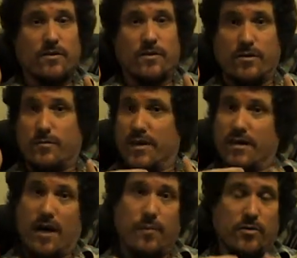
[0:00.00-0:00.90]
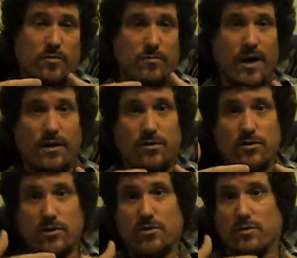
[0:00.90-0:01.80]
It could be copper,
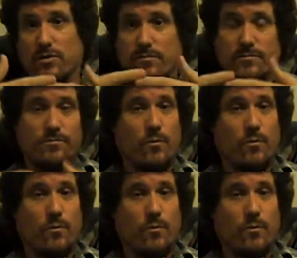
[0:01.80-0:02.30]
metal, aluminum,